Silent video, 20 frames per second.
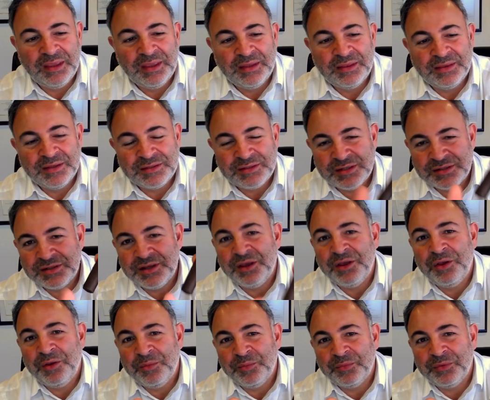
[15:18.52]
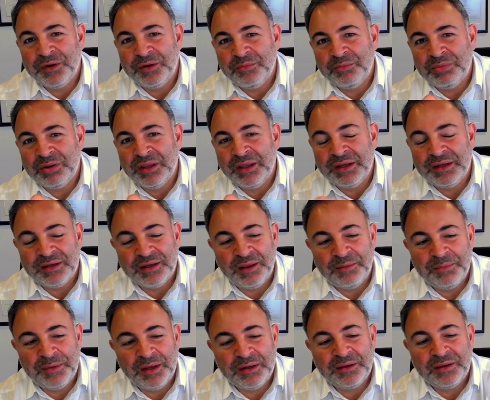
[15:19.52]
This is a home run blend. I'm
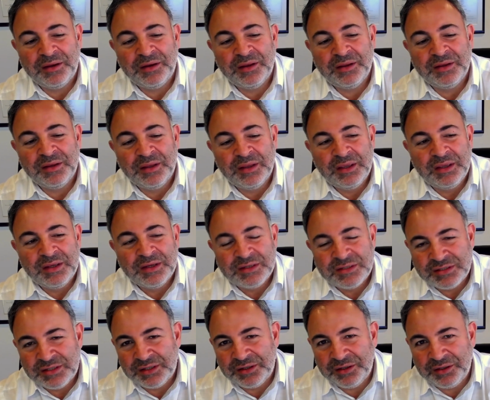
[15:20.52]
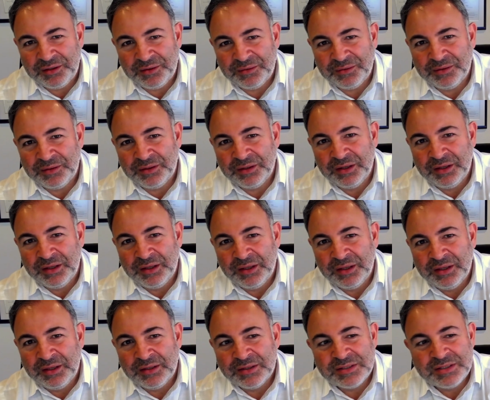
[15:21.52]
not going to sit here and
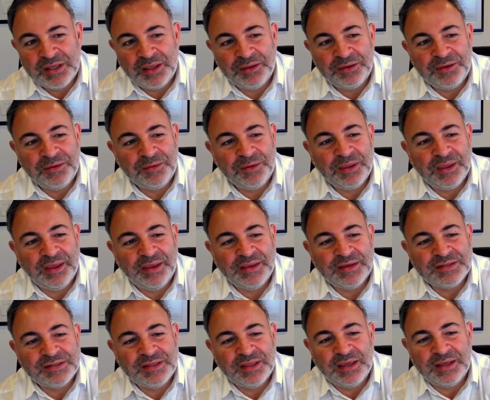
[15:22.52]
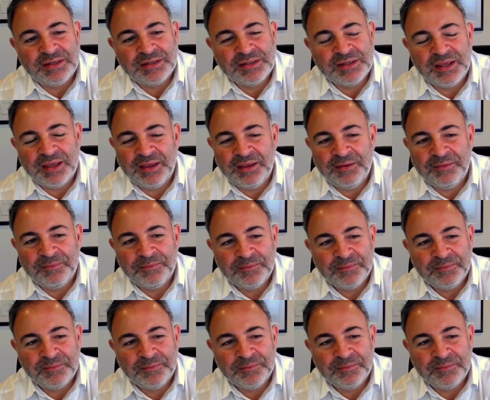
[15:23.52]
tell you guys that